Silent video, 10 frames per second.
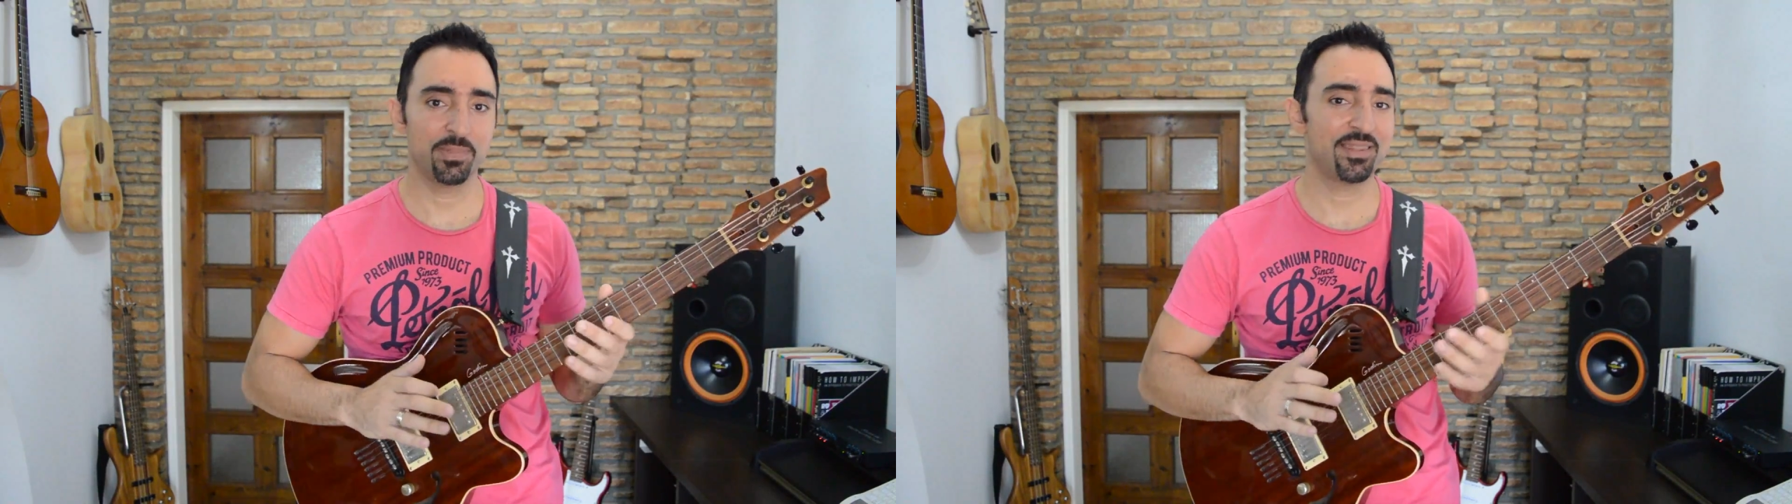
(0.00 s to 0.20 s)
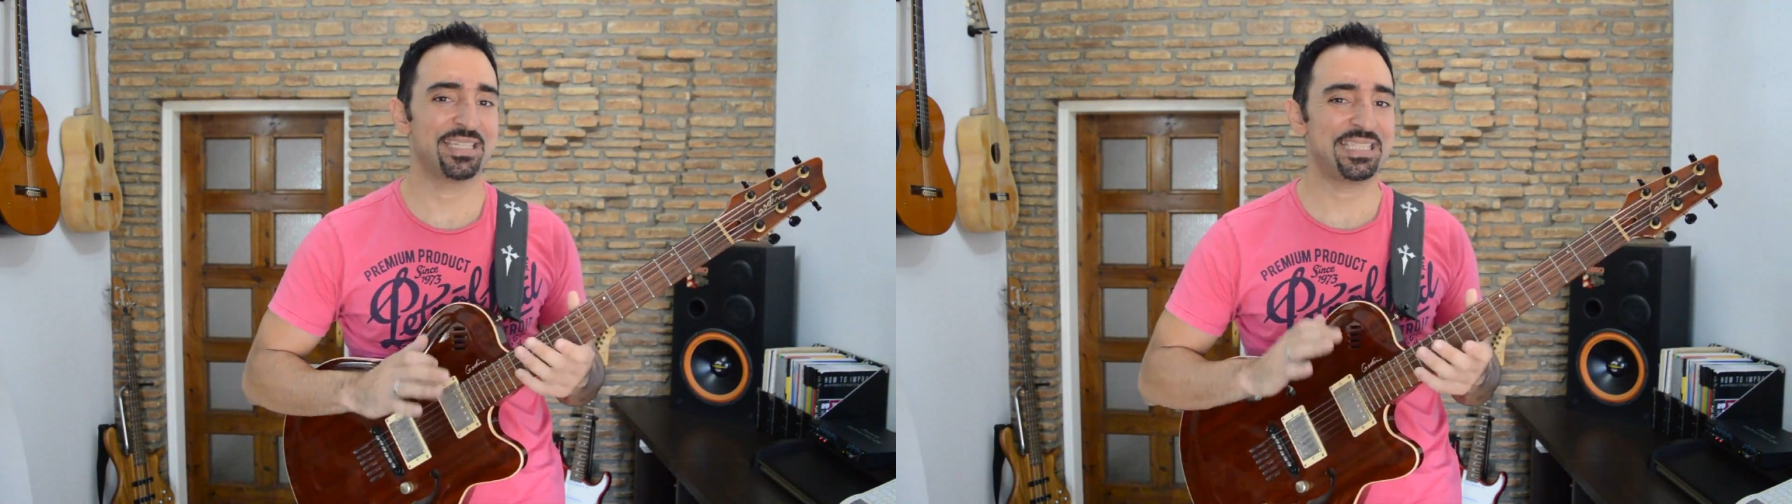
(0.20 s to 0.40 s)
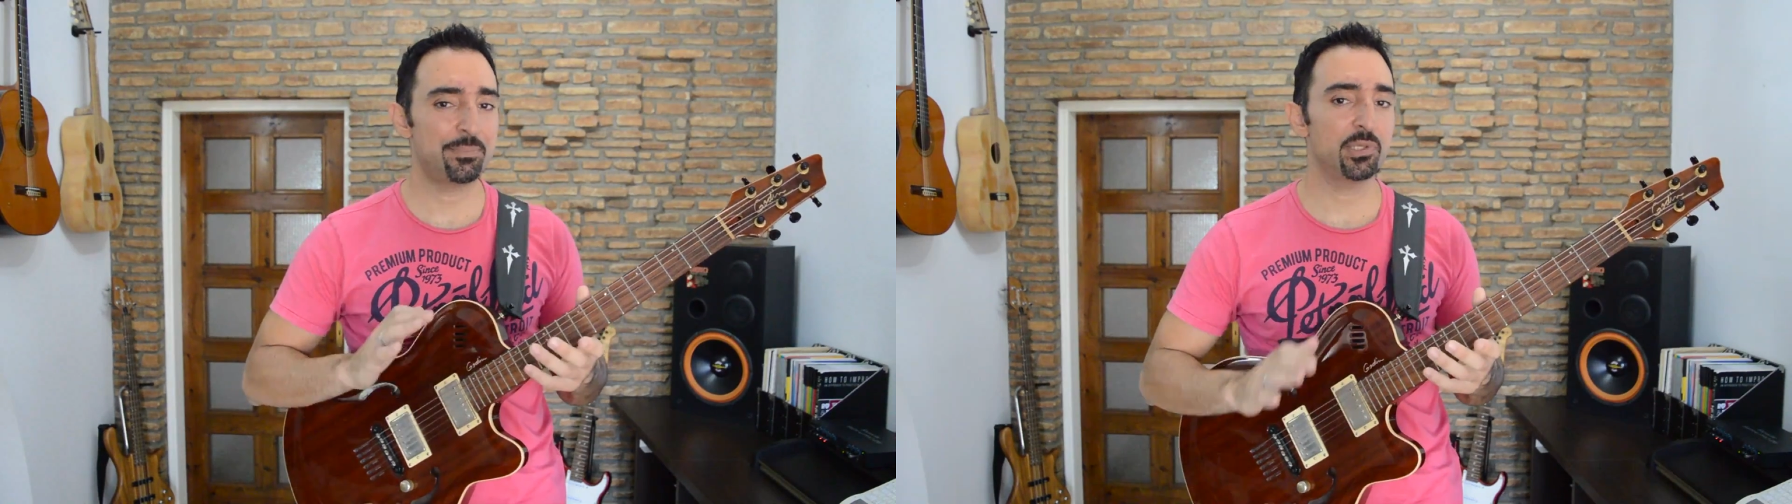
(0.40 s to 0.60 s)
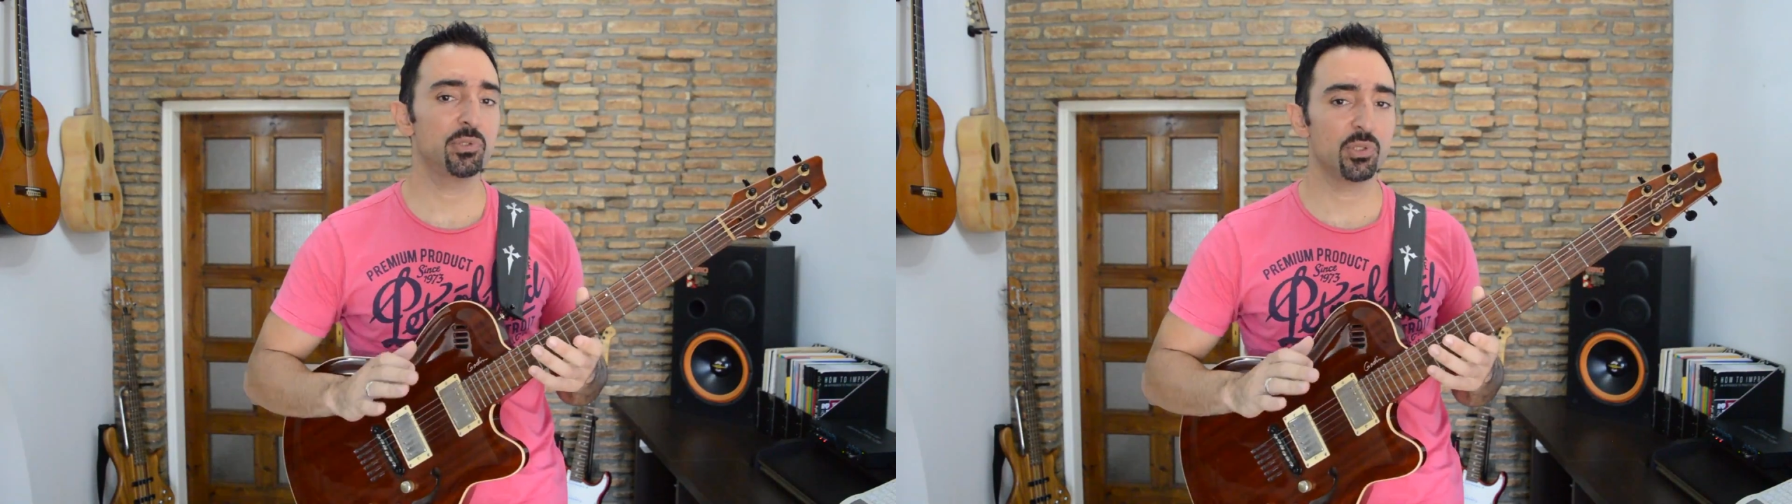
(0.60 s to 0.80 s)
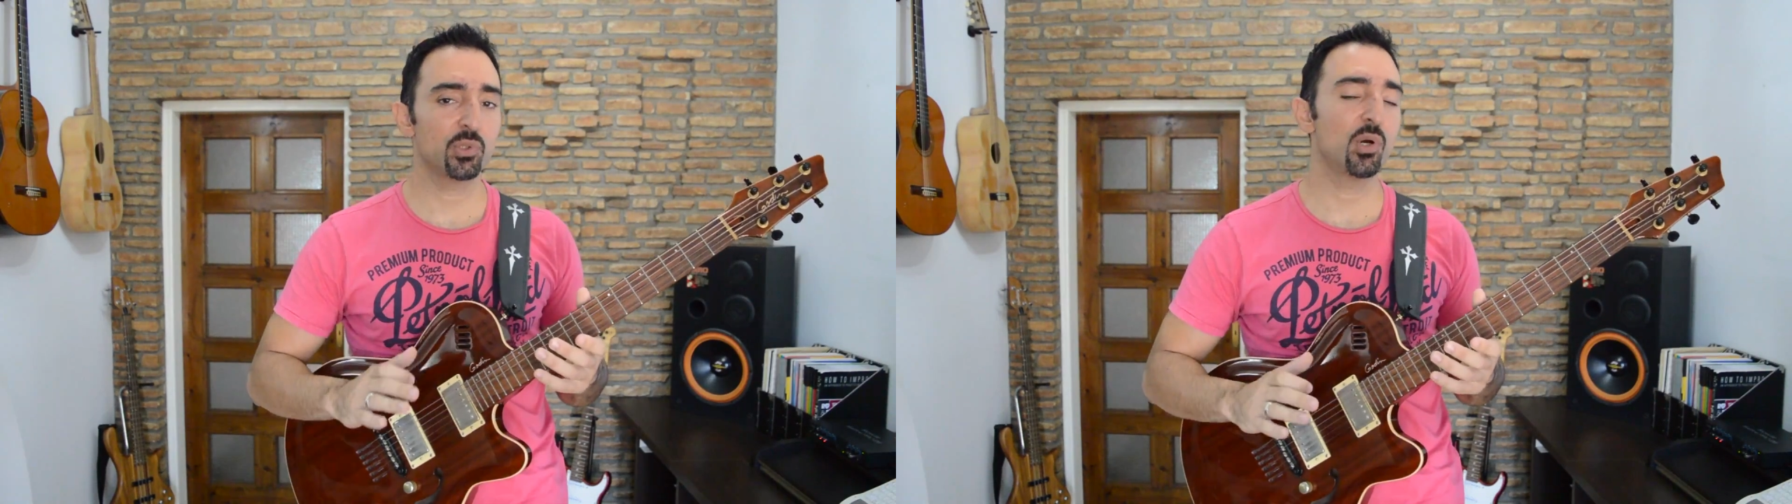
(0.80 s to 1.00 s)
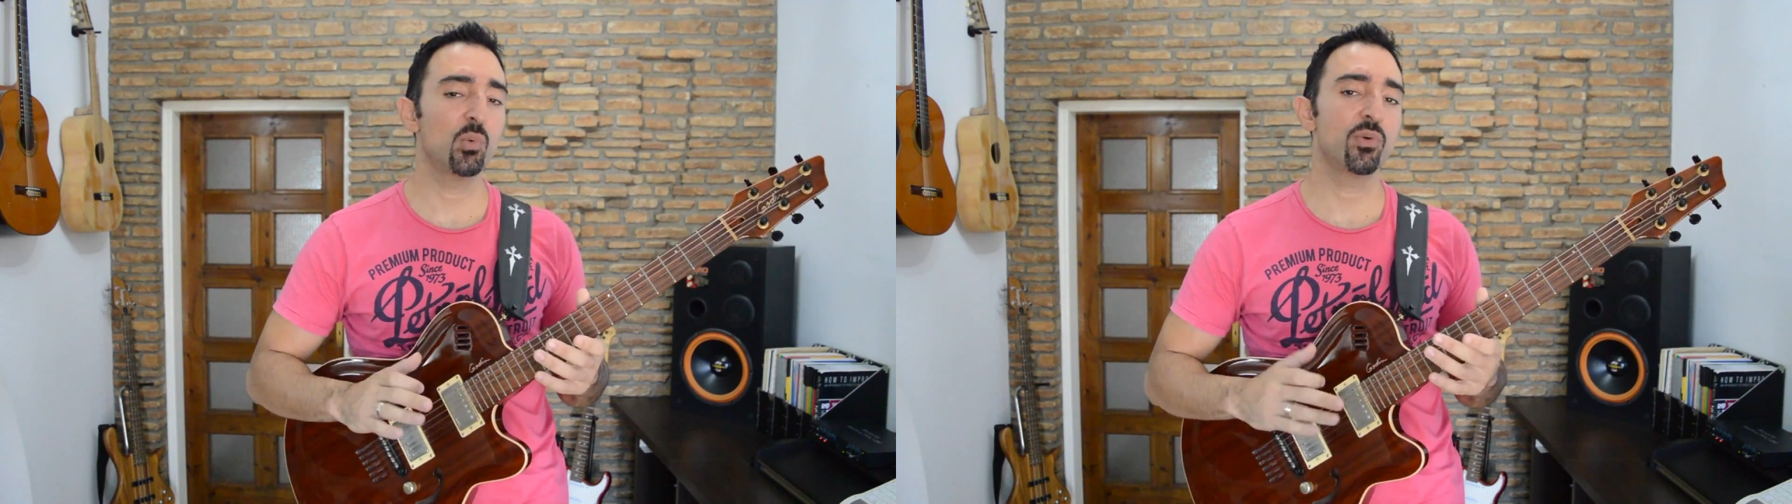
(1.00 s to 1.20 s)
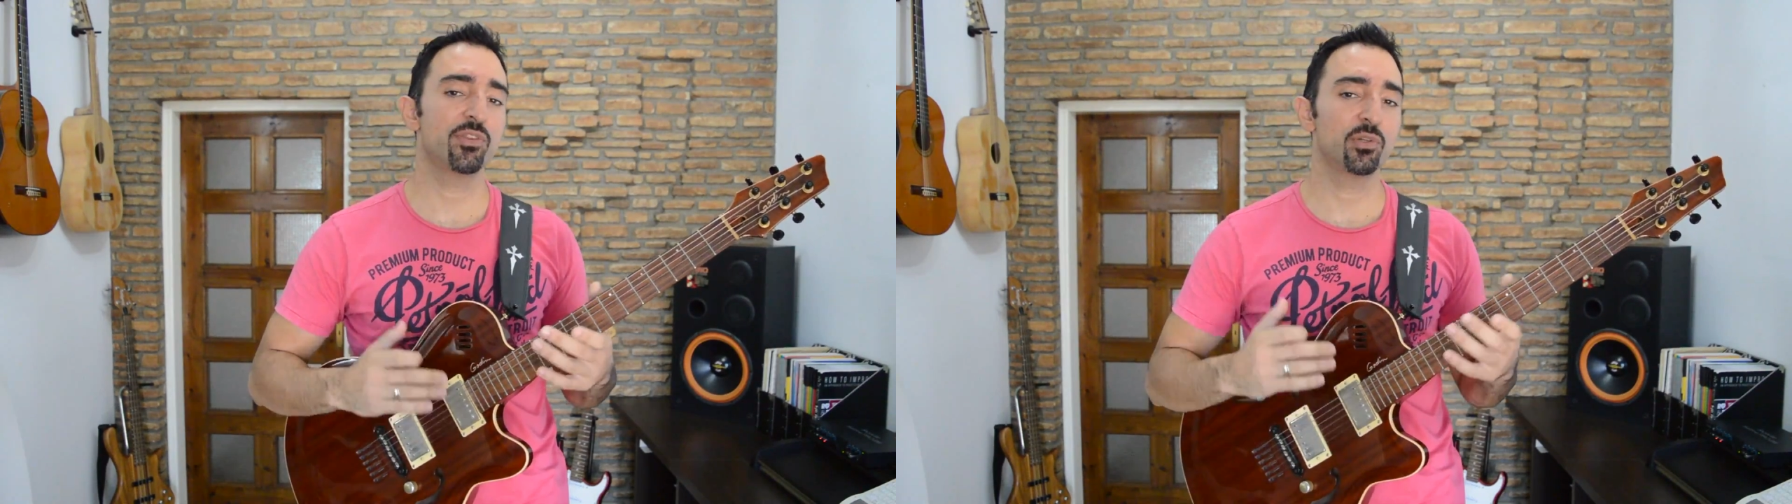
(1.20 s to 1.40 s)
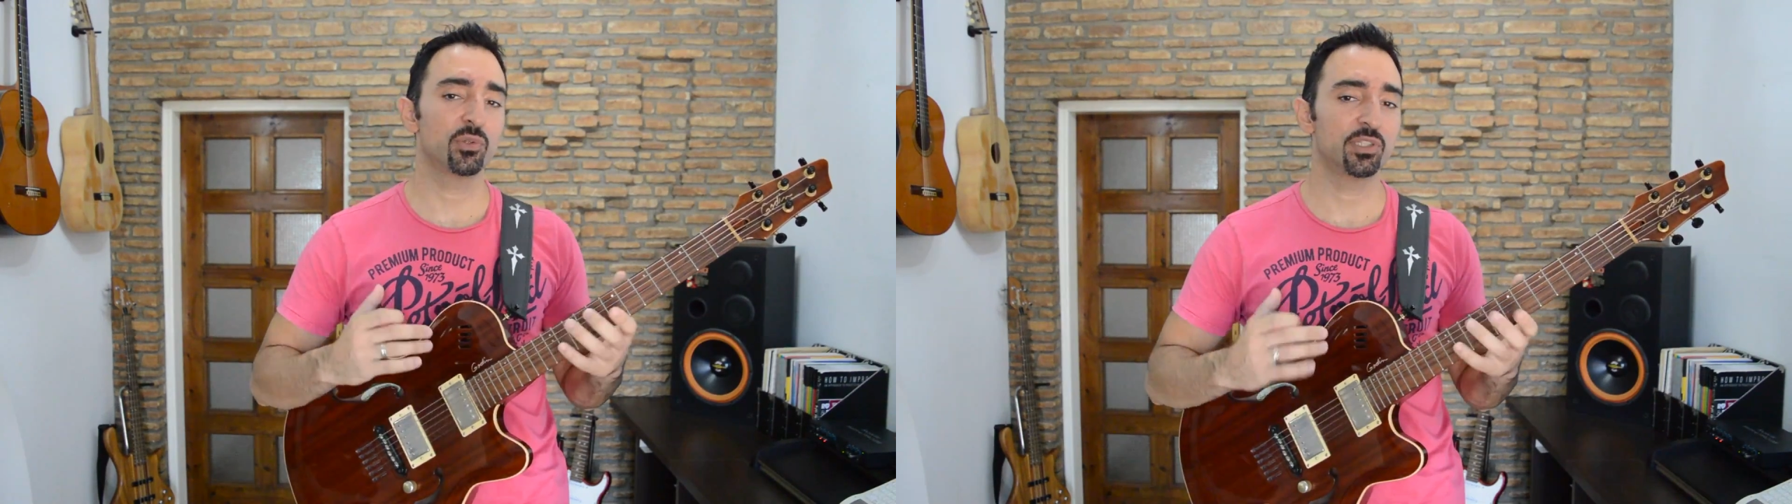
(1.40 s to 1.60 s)
but the deeper you go
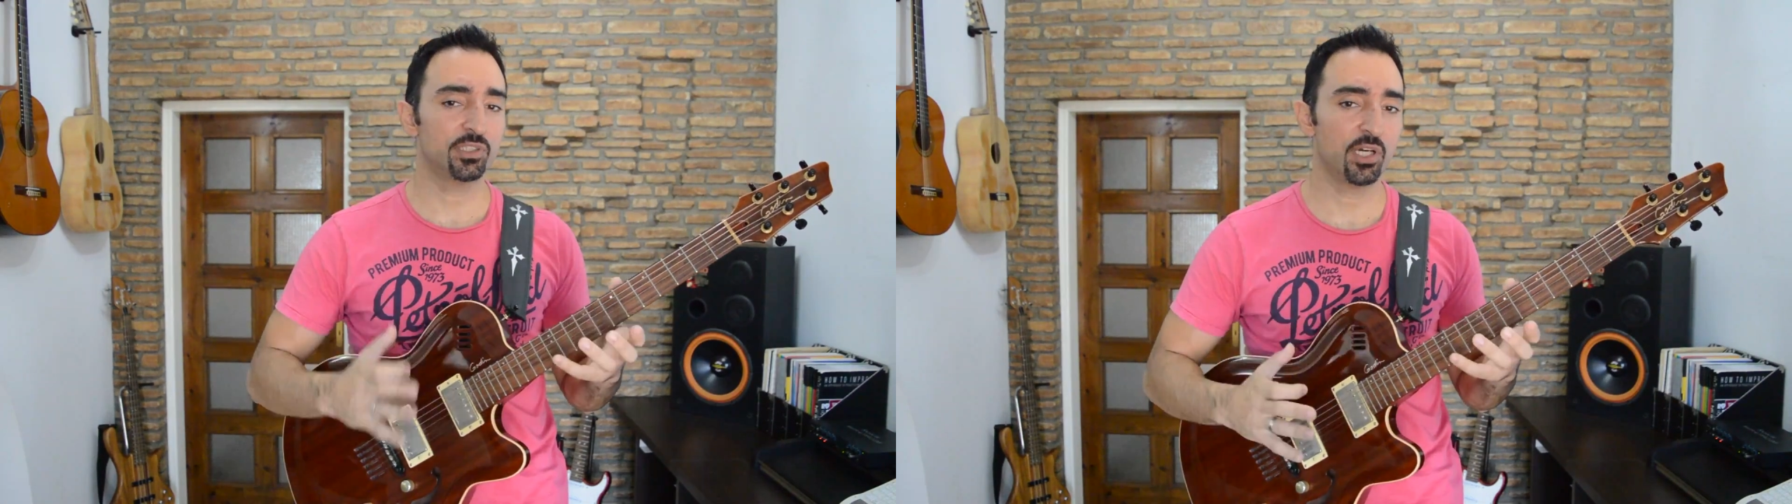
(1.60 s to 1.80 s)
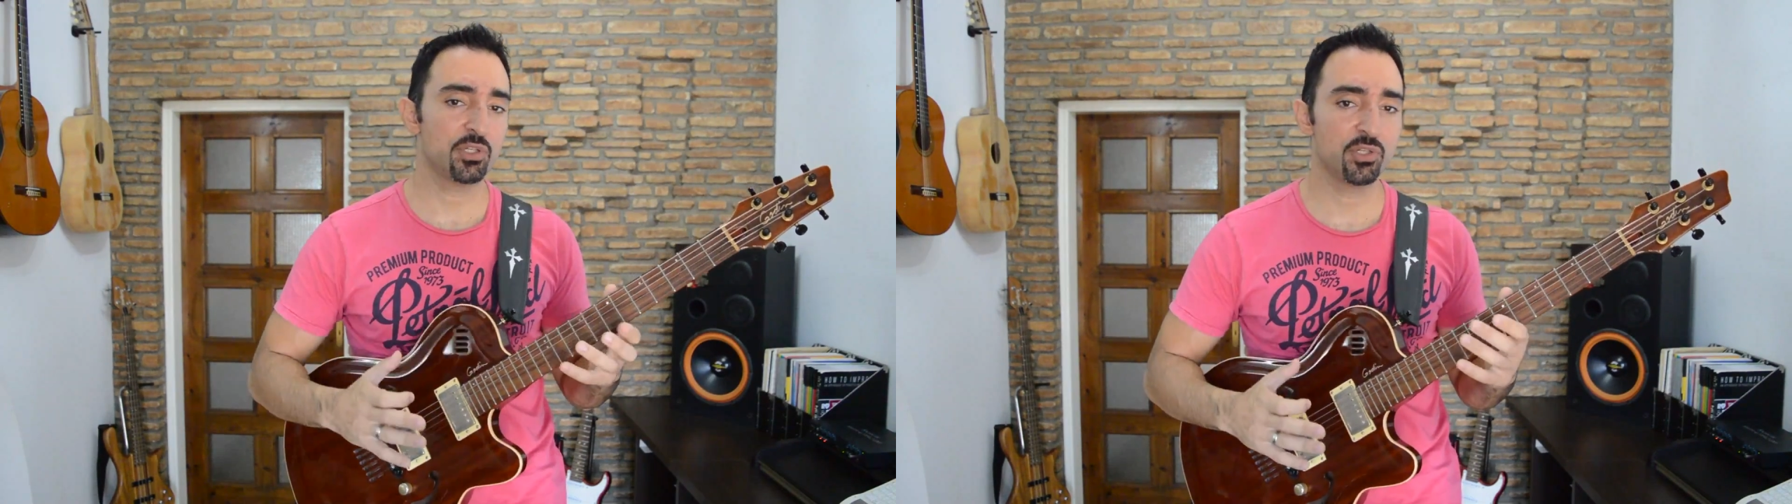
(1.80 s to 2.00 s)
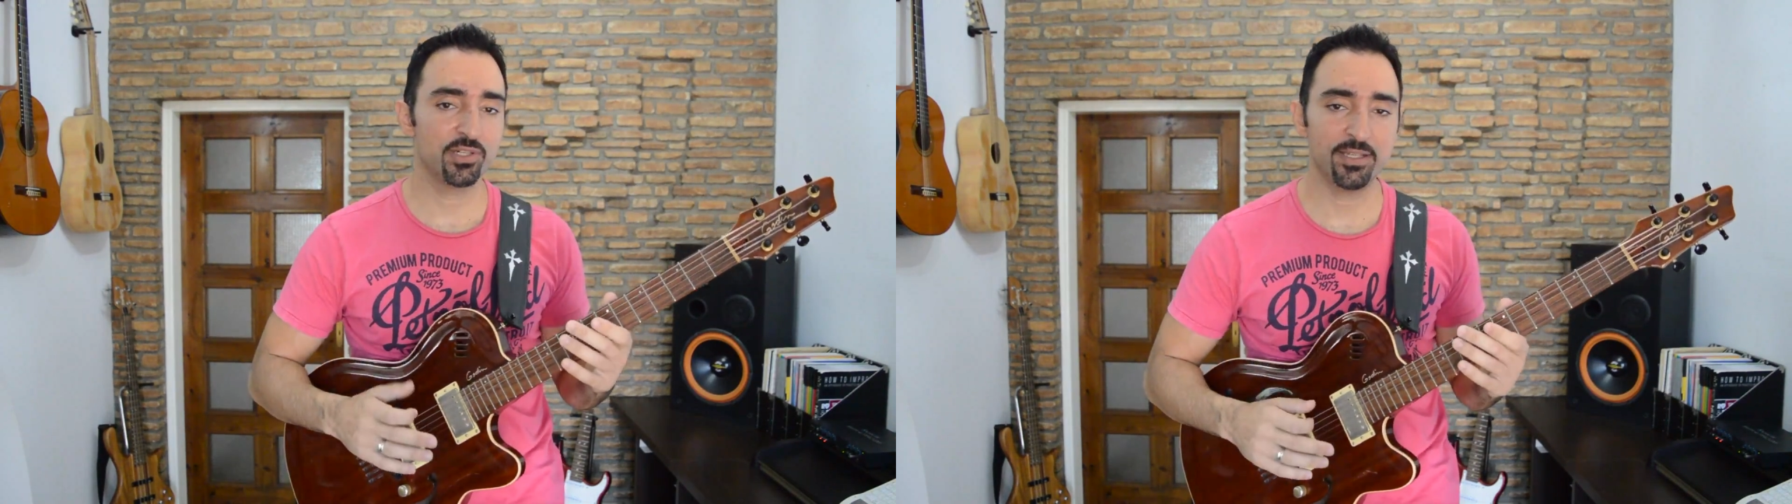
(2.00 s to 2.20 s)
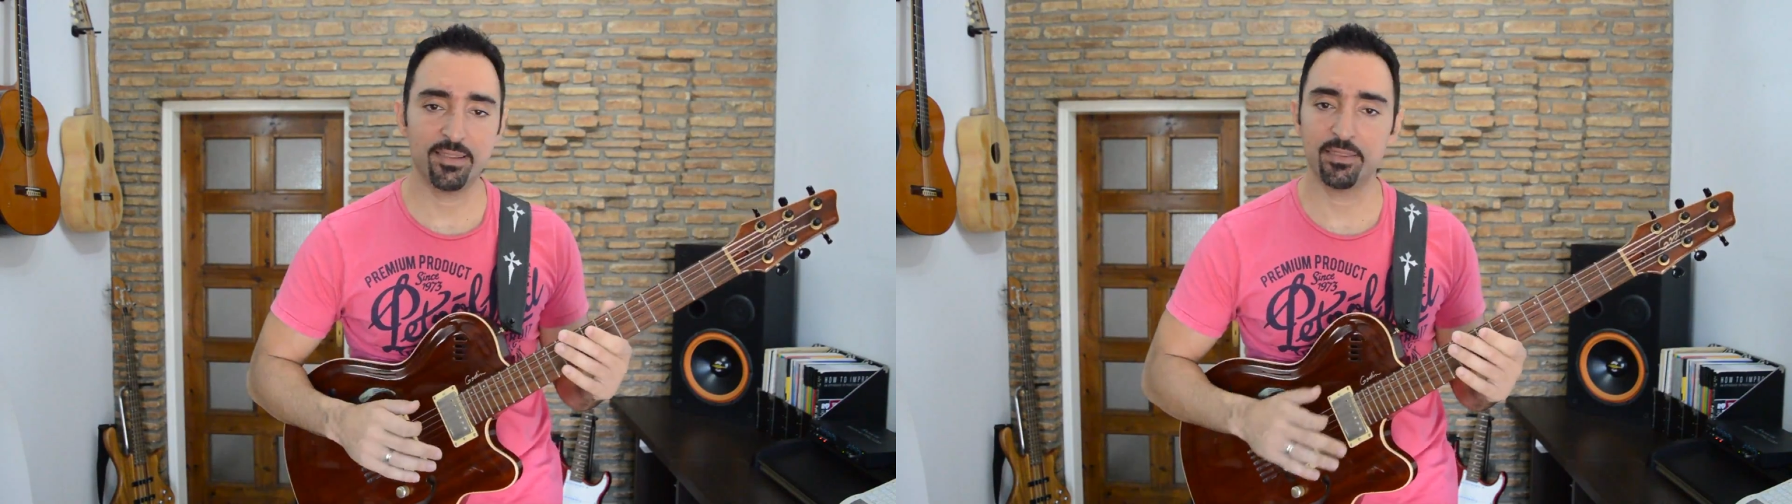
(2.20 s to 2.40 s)
with your guitar journey,